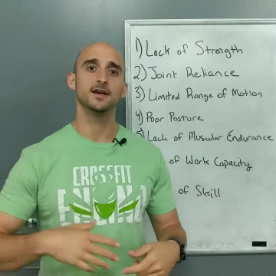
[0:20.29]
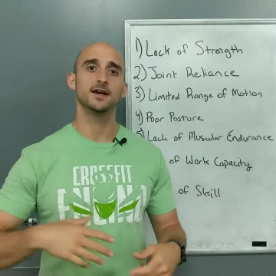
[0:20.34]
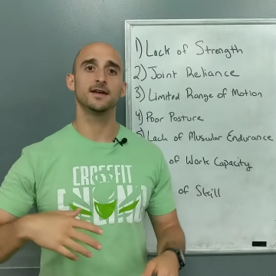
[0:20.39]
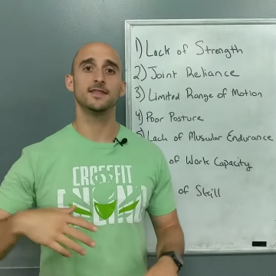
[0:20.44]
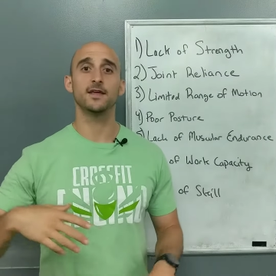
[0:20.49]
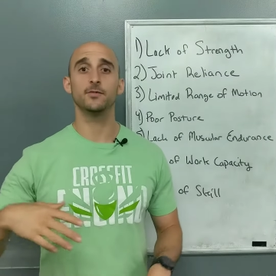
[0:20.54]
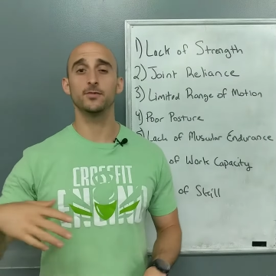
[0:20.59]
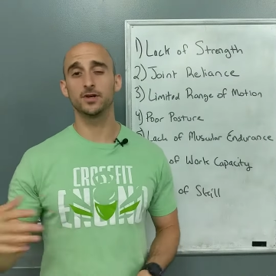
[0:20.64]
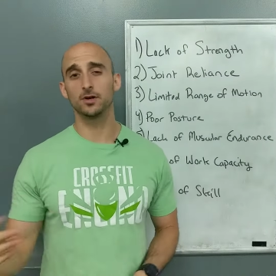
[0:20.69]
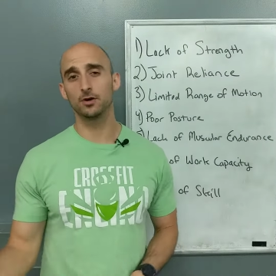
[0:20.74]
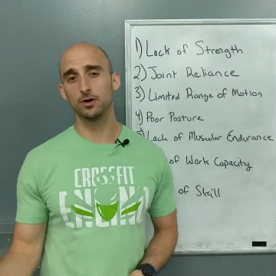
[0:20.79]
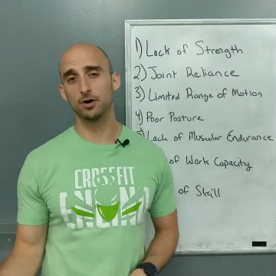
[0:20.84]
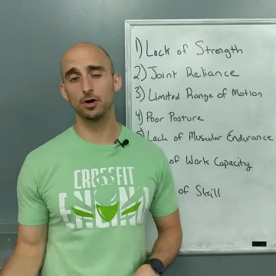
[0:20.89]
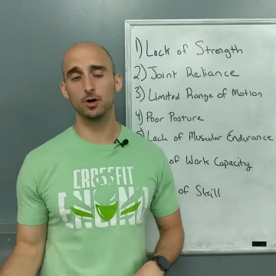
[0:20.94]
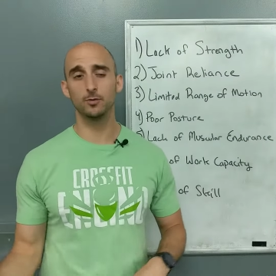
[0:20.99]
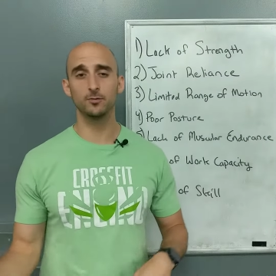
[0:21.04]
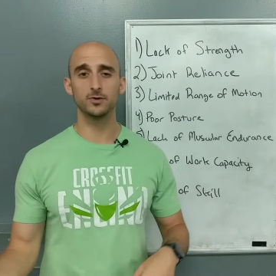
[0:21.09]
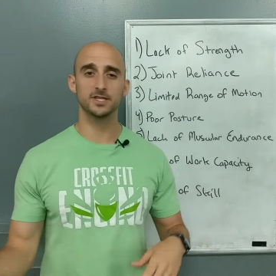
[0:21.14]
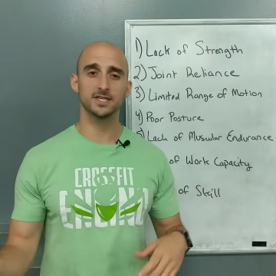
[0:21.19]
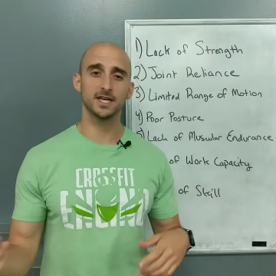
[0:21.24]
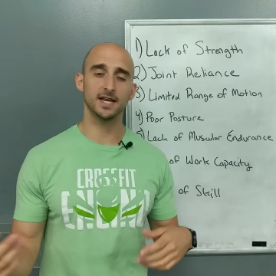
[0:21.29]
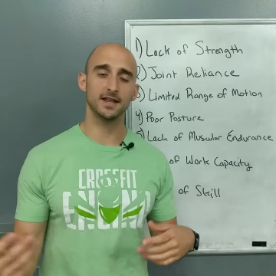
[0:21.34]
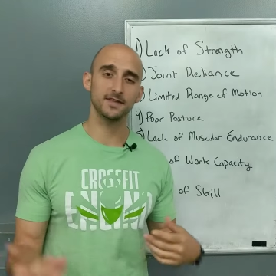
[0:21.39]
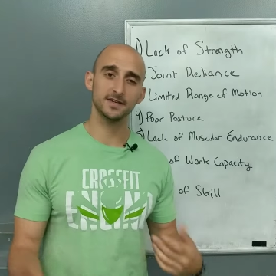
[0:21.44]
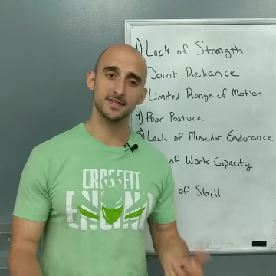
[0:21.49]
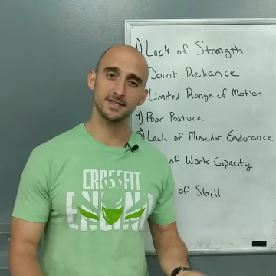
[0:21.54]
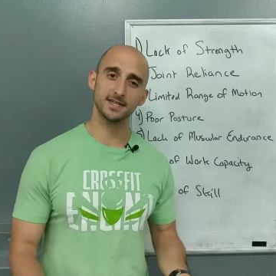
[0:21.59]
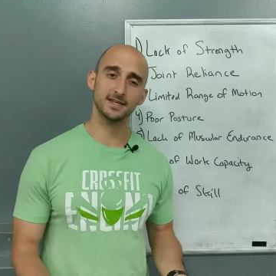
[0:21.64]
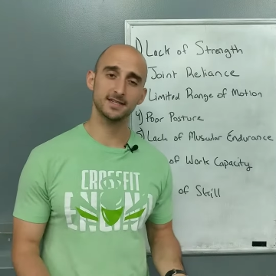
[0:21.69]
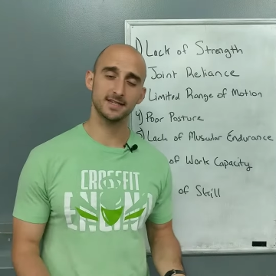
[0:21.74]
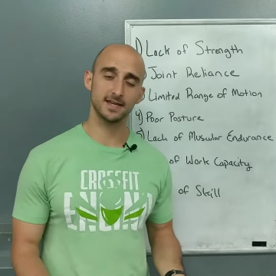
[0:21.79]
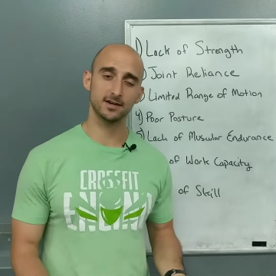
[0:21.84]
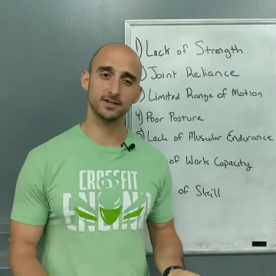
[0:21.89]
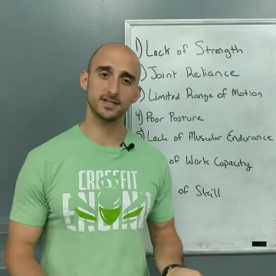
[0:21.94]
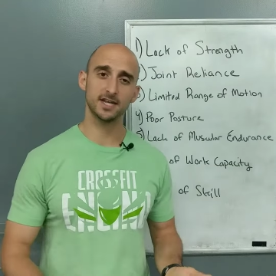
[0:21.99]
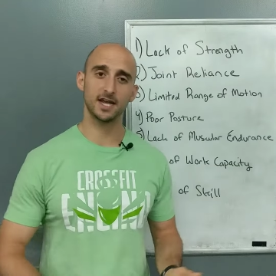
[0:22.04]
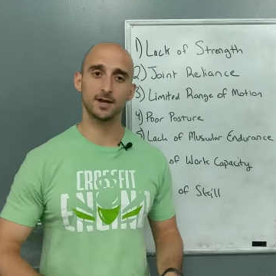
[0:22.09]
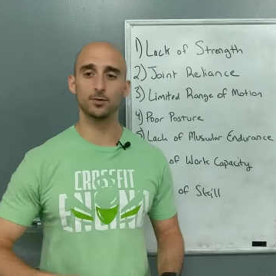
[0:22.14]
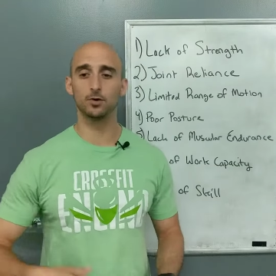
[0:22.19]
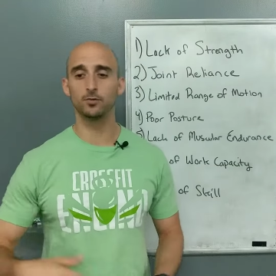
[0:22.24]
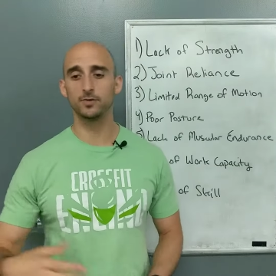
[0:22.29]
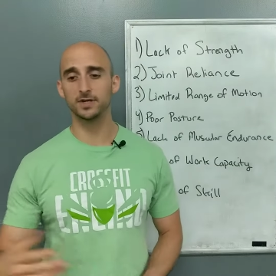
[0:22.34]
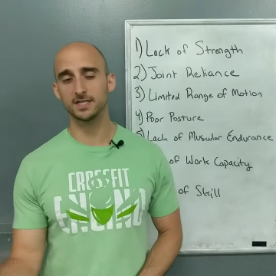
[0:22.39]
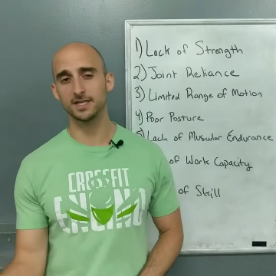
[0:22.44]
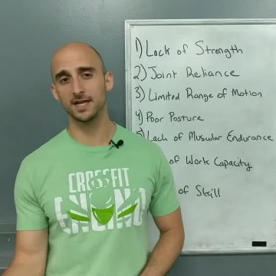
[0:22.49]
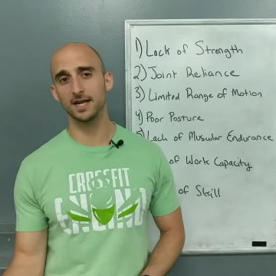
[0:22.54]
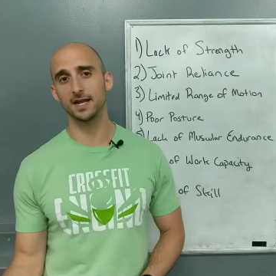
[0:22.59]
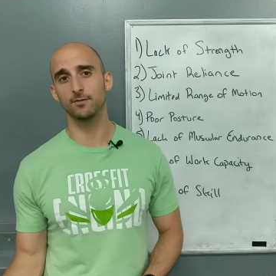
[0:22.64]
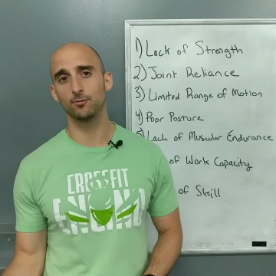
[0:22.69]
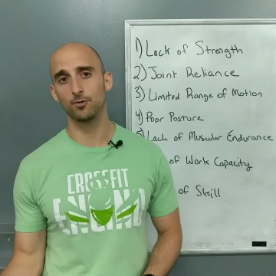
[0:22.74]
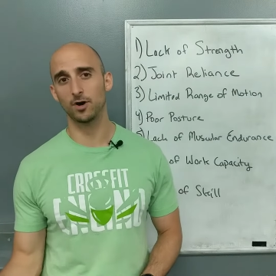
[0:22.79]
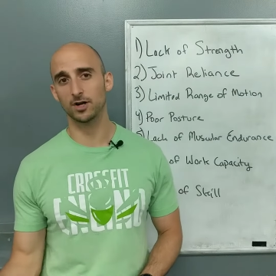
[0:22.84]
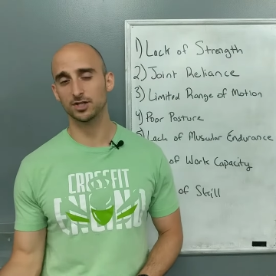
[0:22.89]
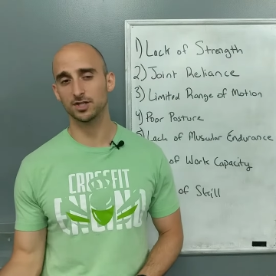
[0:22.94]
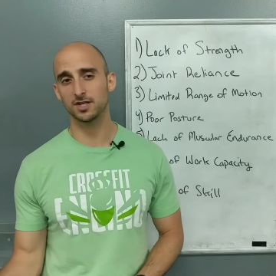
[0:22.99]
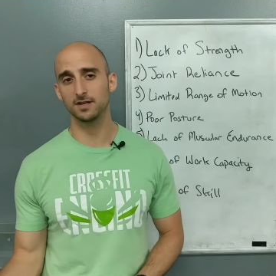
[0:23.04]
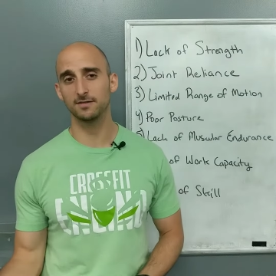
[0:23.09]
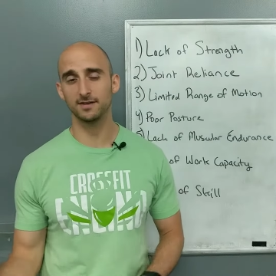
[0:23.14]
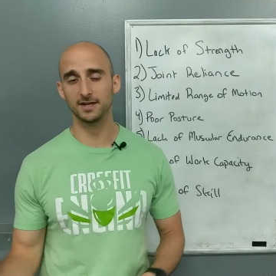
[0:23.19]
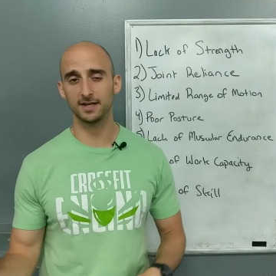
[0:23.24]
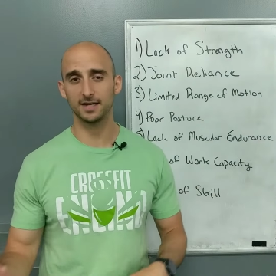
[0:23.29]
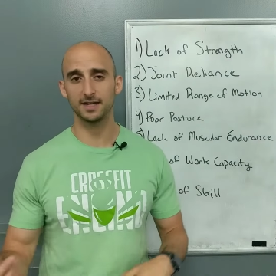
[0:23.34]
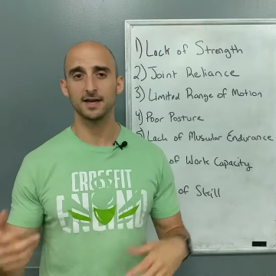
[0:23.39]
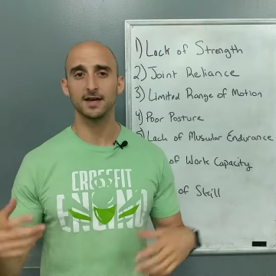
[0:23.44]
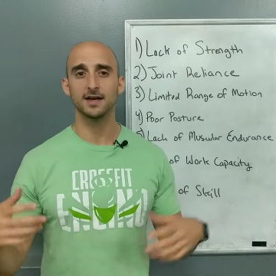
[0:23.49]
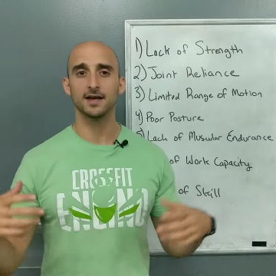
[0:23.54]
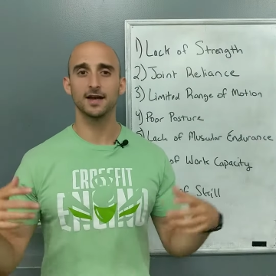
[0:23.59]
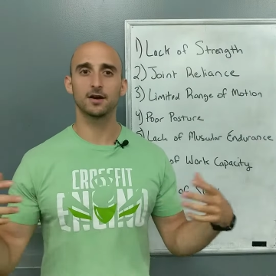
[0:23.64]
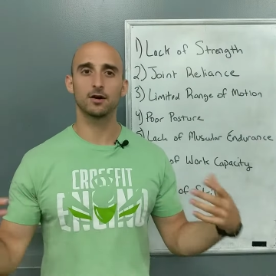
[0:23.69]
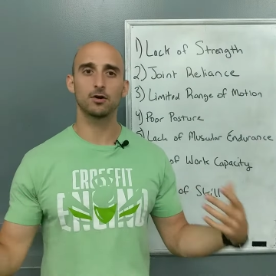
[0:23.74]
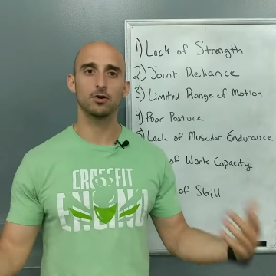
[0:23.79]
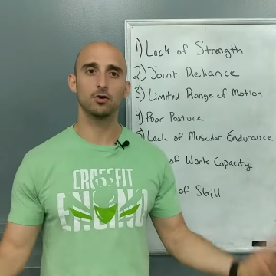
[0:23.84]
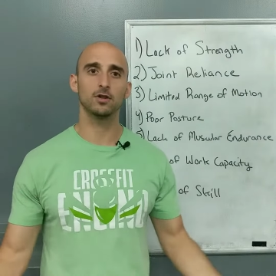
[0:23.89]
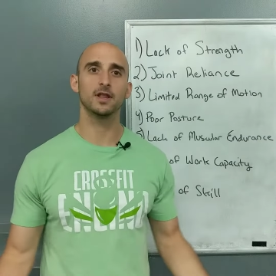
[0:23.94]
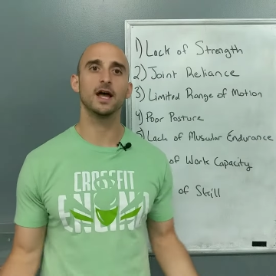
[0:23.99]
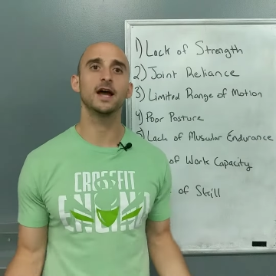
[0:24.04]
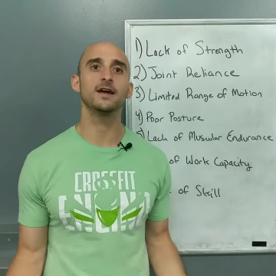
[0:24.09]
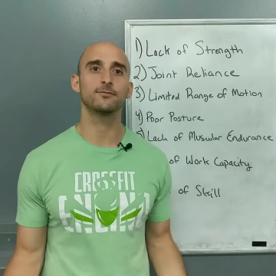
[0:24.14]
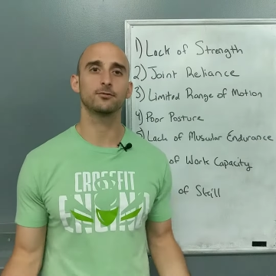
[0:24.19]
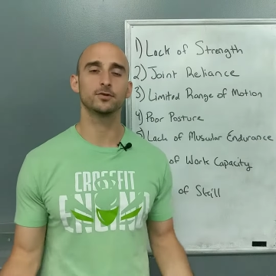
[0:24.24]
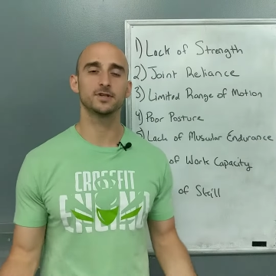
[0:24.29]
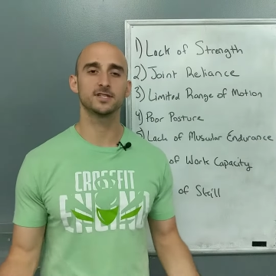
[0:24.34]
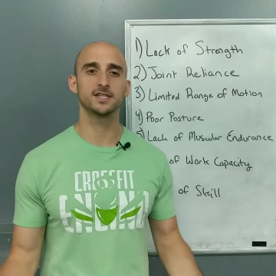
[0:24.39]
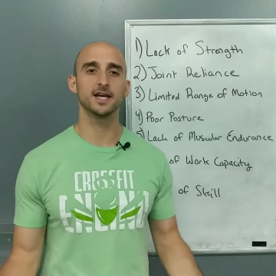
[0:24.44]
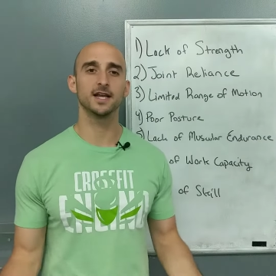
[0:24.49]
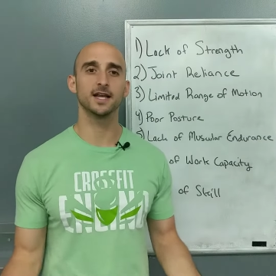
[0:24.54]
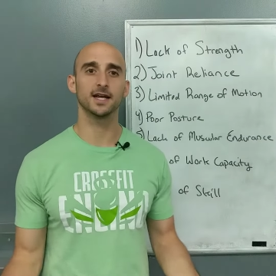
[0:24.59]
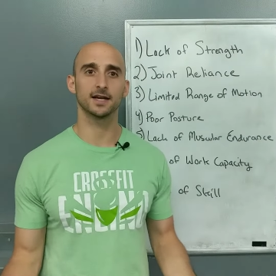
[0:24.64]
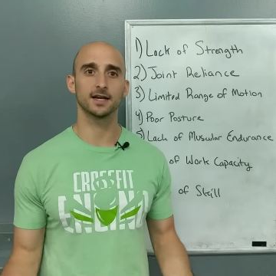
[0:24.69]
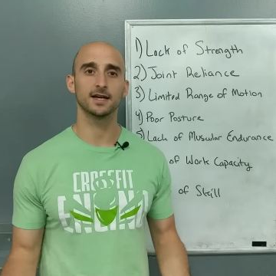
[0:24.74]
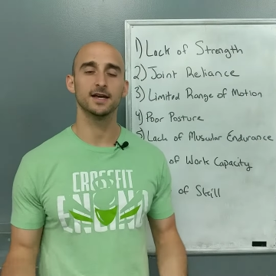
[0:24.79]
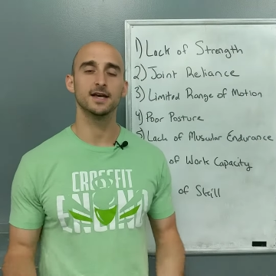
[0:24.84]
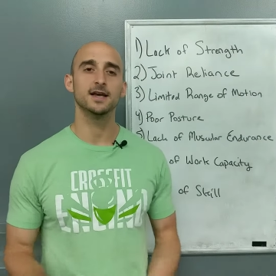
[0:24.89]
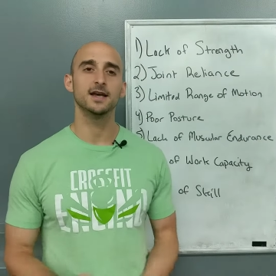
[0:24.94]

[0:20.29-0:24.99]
and then we go home, we sit at the t- dinner table, we sit and watch TV, and our whole life we're sitting.